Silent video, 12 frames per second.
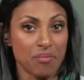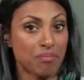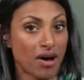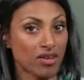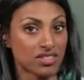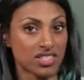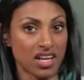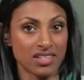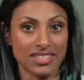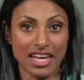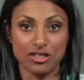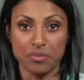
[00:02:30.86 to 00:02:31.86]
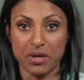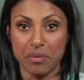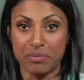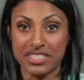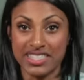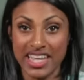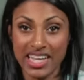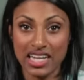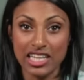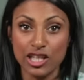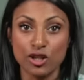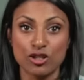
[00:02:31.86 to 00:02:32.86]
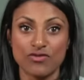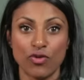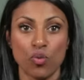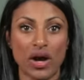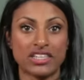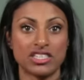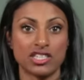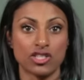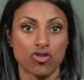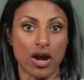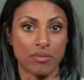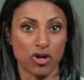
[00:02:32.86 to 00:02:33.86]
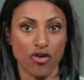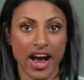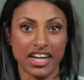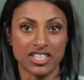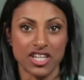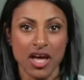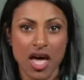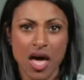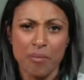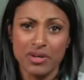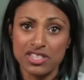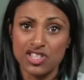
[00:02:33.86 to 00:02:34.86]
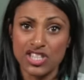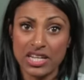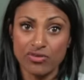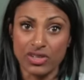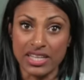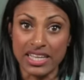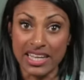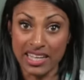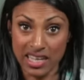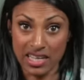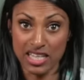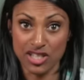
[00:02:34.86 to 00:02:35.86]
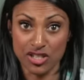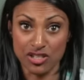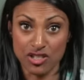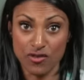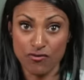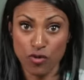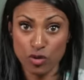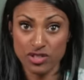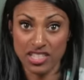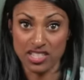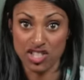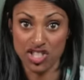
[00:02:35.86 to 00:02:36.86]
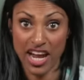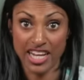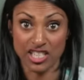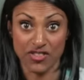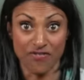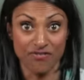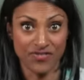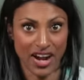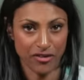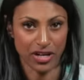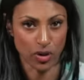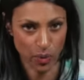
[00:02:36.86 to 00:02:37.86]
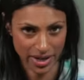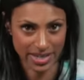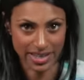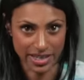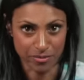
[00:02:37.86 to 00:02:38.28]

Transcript: Impulse turns out to be a particularly useful way to describe a crash, because generally in collisions, forces change very quickly.